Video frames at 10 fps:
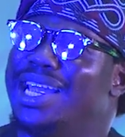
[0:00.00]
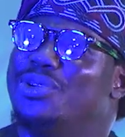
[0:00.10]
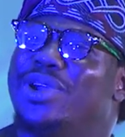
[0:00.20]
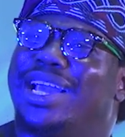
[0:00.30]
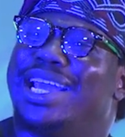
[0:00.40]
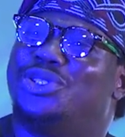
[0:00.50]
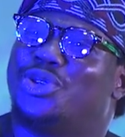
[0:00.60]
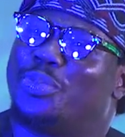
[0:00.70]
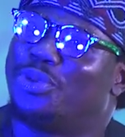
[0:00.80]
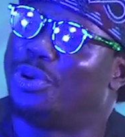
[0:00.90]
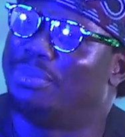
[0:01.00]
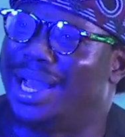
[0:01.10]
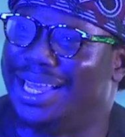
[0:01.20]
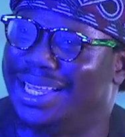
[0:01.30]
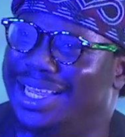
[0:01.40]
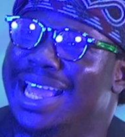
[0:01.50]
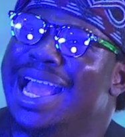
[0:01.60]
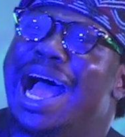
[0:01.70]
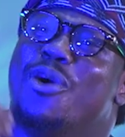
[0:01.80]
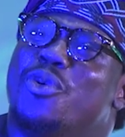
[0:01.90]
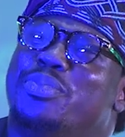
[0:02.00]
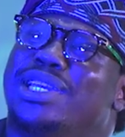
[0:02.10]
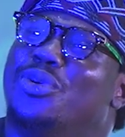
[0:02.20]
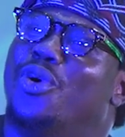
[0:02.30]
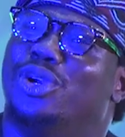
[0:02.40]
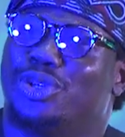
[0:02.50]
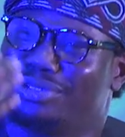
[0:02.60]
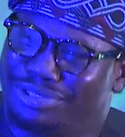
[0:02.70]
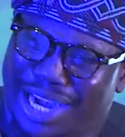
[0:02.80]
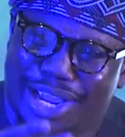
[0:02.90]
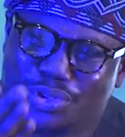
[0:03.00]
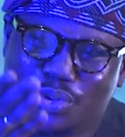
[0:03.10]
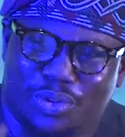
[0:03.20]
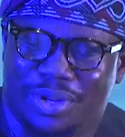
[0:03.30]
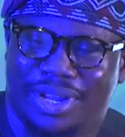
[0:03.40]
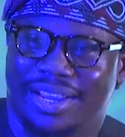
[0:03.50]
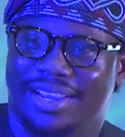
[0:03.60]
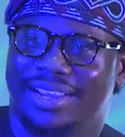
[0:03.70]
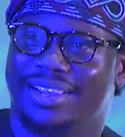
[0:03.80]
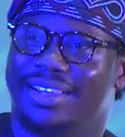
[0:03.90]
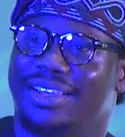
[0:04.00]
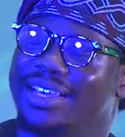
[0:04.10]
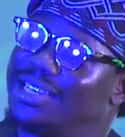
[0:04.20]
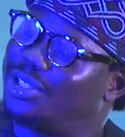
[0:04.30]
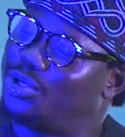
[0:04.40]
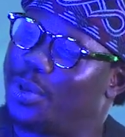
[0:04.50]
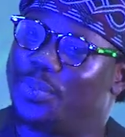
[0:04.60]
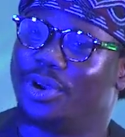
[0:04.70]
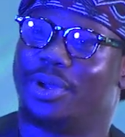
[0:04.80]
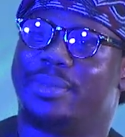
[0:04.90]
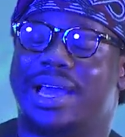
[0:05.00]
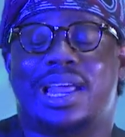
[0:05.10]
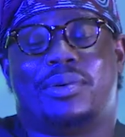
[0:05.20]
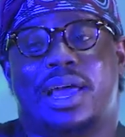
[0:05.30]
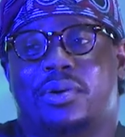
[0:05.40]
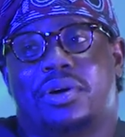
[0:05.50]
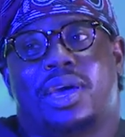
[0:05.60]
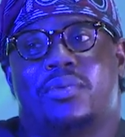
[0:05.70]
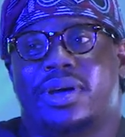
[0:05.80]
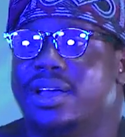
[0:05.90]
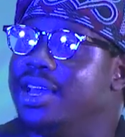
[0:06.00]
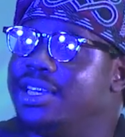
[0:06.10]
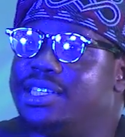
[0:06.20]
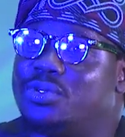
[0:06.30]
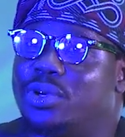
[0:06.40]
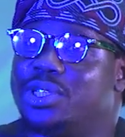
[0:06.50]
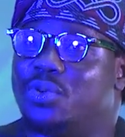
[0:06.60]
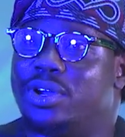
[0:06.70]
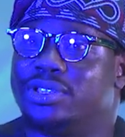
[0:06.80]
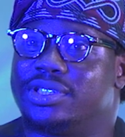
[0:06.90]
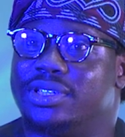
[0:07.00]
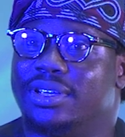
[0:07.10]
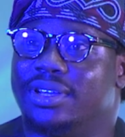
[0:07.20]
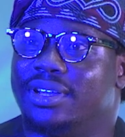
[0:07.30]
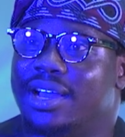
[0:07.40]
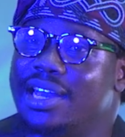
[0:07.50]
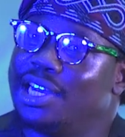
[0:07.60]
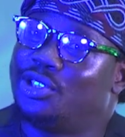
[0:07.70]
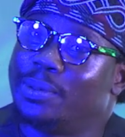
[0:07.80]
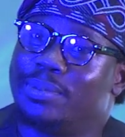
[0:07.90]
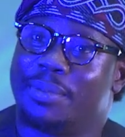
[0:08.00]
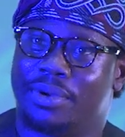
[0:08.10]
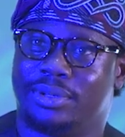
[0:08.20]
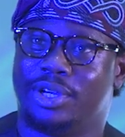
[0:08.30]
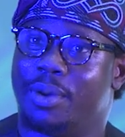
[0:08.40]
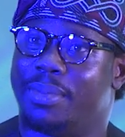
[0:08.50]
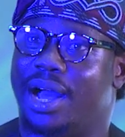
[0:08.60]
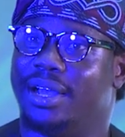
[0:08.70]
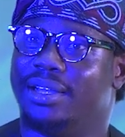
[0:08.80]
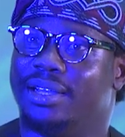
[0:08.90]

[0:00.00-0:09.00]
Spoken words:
And I can drop number. I will be the one trying to. He said, drop your number. And I was like, okay, well, this is what he wants. And I dropped my number.